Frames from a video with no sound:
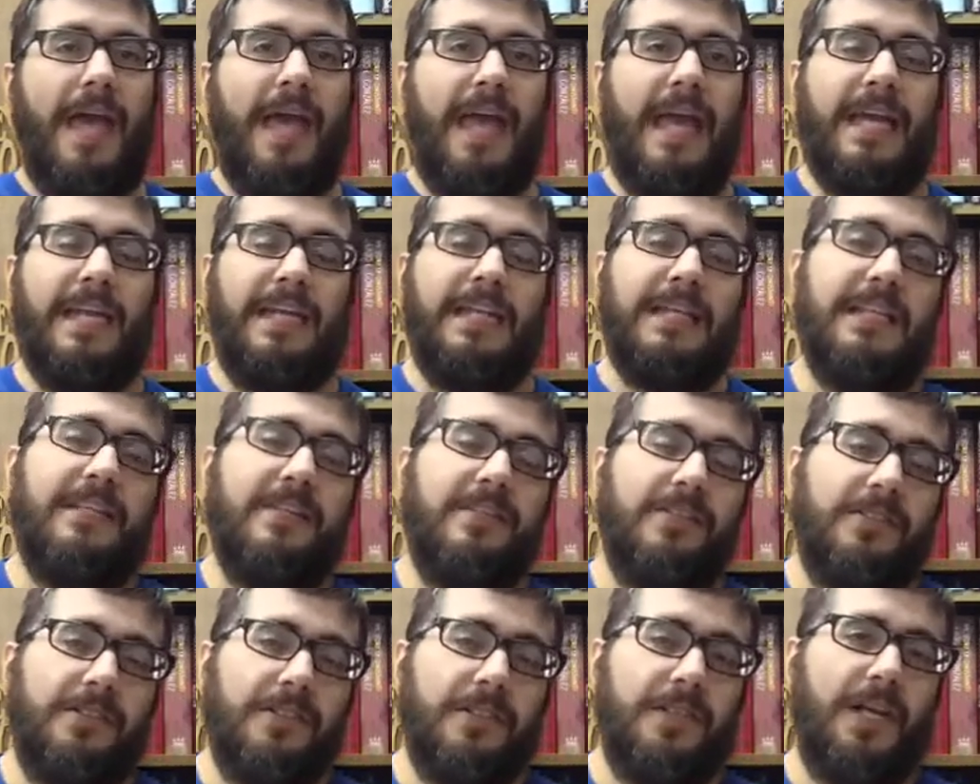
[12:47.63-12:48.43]
and it
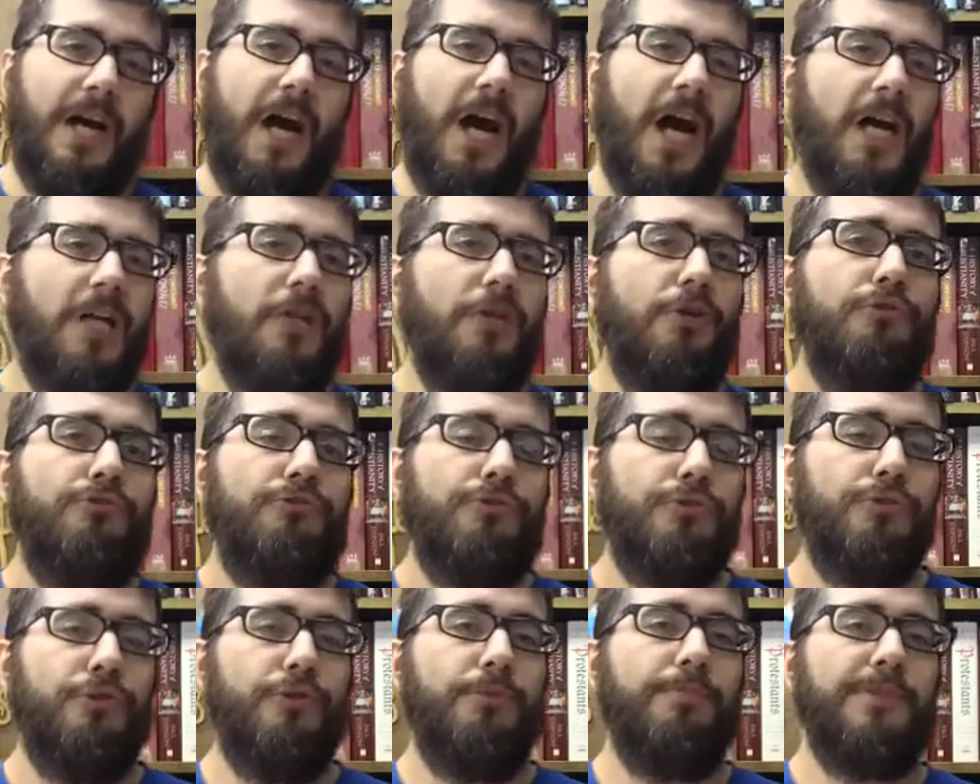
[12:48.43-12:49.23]
is God who
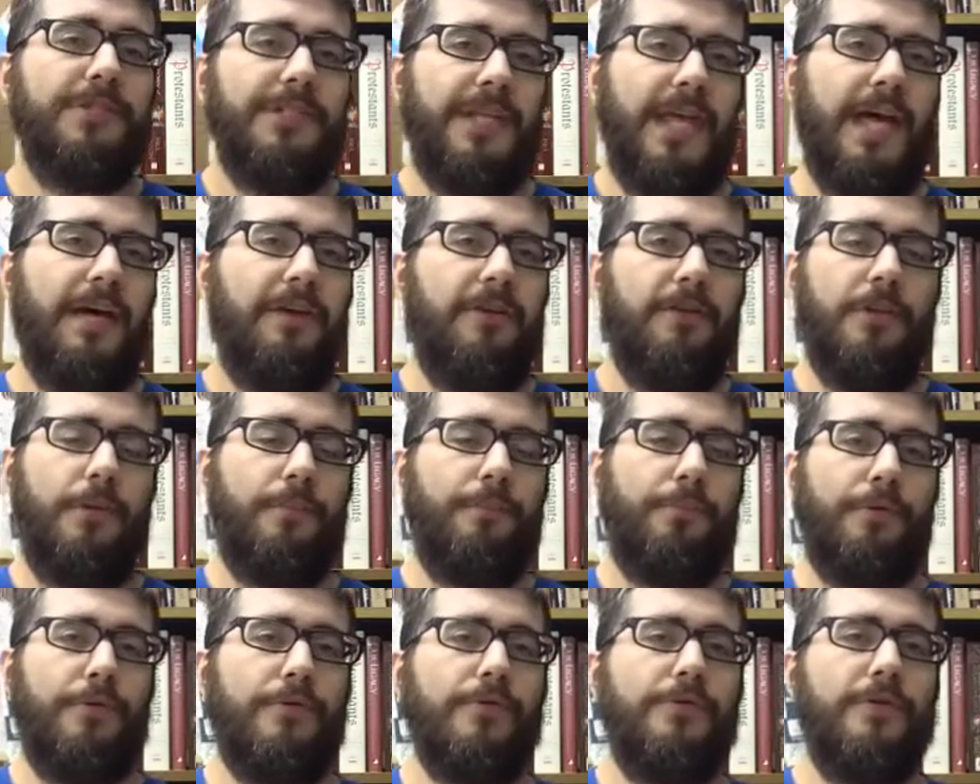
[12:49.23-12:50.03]
stoops down in the
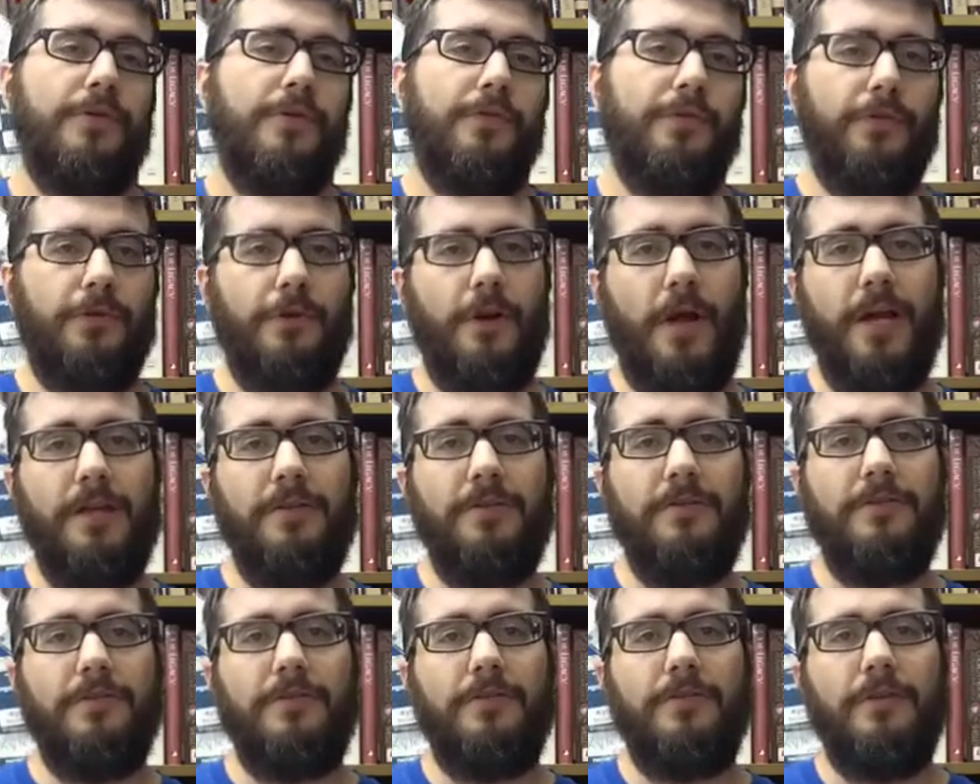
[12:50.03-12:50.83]
person of
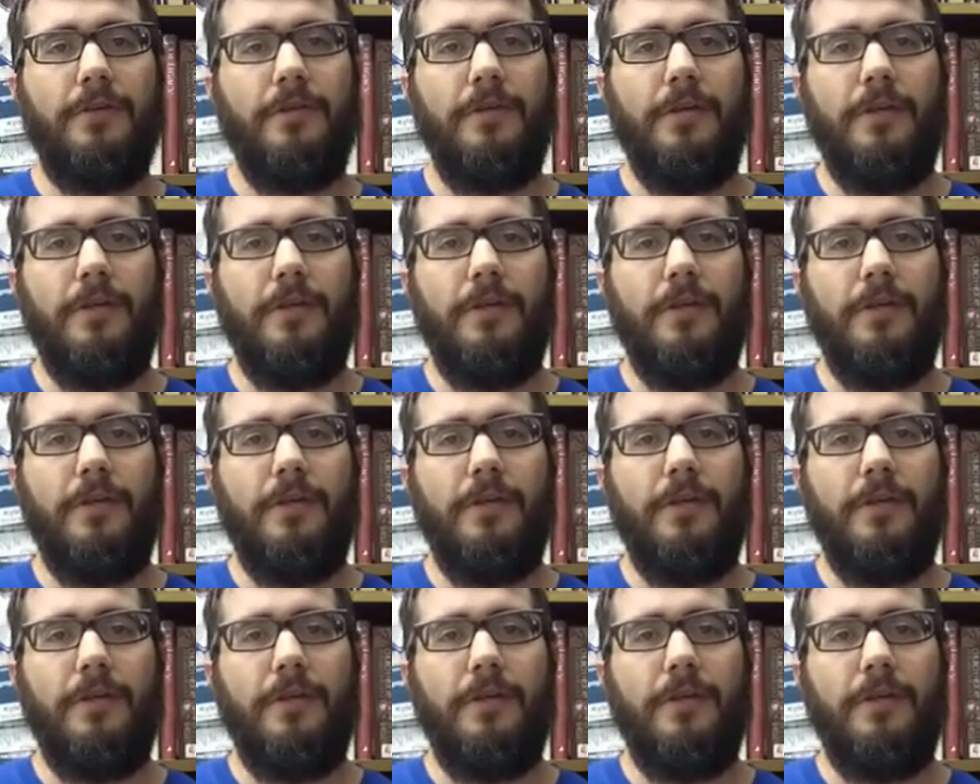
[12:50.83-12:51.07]
Christ,